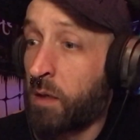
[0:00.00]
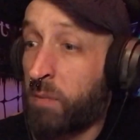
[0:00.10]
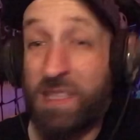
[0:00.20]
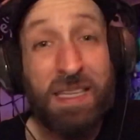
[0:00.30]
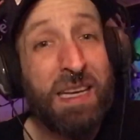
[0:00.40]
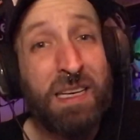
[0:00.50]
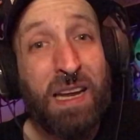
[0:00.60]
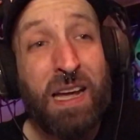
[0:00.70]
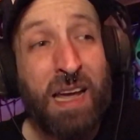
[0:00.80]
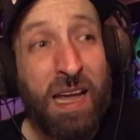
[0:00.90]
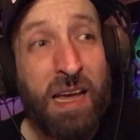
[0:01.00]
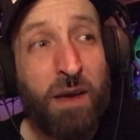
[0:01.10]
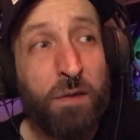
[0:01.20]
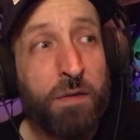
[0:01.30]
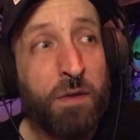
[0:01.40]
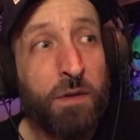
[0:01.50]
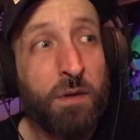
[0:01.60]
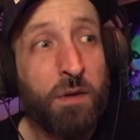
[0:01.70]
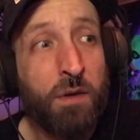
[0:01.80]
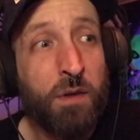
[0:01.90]
because I did not have
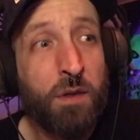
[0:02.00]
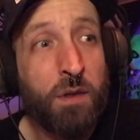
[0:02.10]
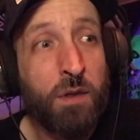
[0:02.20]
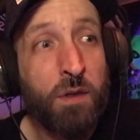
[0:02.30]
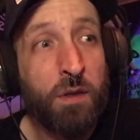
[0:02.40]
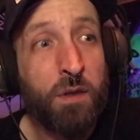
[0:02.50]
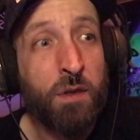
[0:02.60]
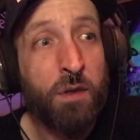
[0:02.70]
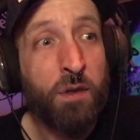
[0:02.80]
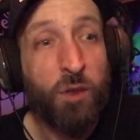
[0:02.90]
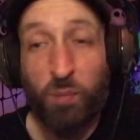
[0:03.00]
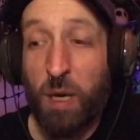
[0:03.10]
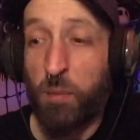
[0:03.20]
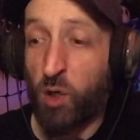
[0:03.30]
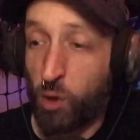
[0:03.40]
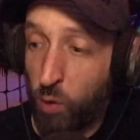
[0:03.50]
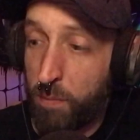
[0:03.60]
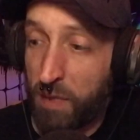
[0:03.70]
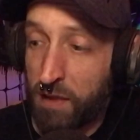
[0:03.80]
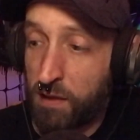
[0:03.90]
the proper
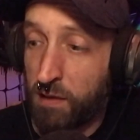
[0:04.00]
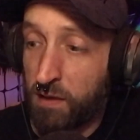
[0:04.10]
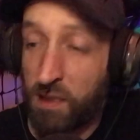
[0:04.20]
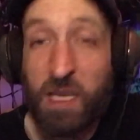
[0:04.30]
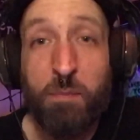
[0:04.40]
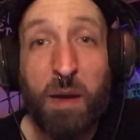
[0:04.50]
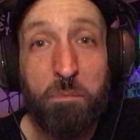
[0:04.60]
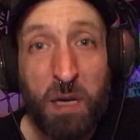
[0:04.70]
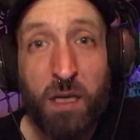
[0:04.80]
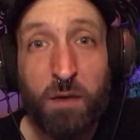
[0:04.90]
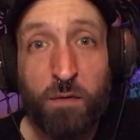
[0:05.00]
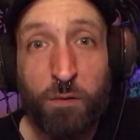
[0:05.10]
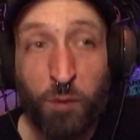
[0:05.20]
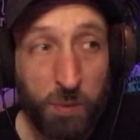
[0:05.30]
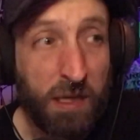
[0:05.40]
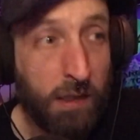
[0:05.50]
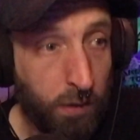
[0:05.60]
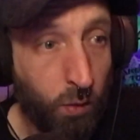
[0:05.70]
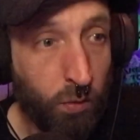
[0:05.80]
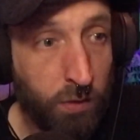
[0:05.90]
equipment to keep my butt from getting
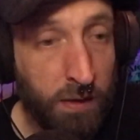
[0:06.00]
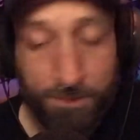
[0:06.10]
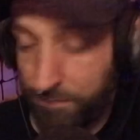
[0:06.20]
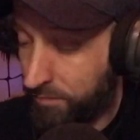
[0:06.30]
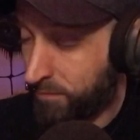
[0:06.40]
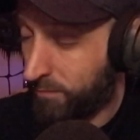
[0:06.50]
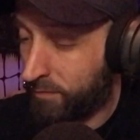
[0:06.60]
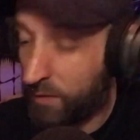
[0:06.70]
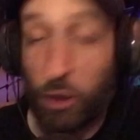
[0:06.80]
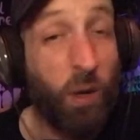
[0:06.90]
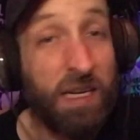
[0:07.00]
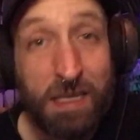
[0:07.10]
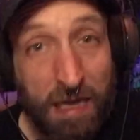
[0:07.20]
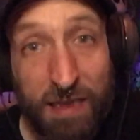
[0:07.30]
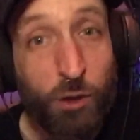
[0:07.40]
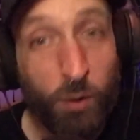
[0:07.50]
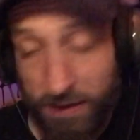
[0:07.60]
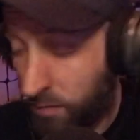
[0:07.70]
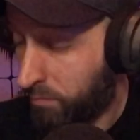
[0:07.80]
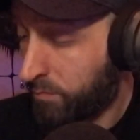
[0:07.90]
cold. So I did not do
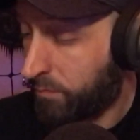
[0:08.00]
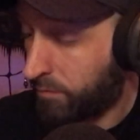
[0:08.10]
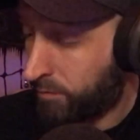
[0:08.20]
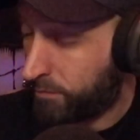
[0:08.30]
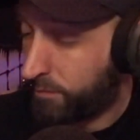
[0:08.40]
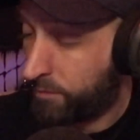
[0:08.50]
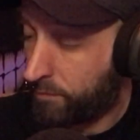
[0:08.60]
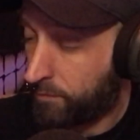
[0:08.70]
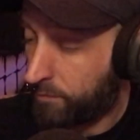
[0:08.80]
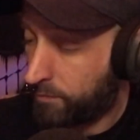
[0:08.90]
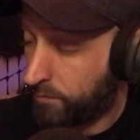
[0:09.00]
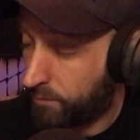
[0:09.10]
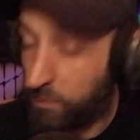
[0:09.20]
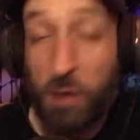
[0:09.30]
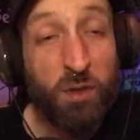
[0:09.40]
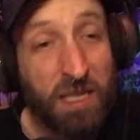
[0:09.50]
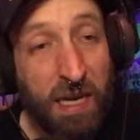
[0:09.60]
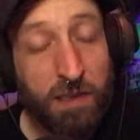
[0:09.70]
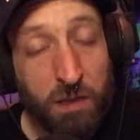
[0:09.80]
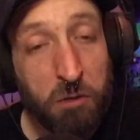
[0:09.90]
it. But it was a
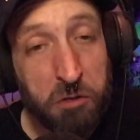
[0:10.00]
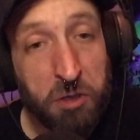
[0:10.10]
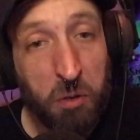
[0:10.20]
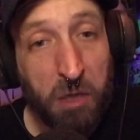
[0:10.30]
nice little snow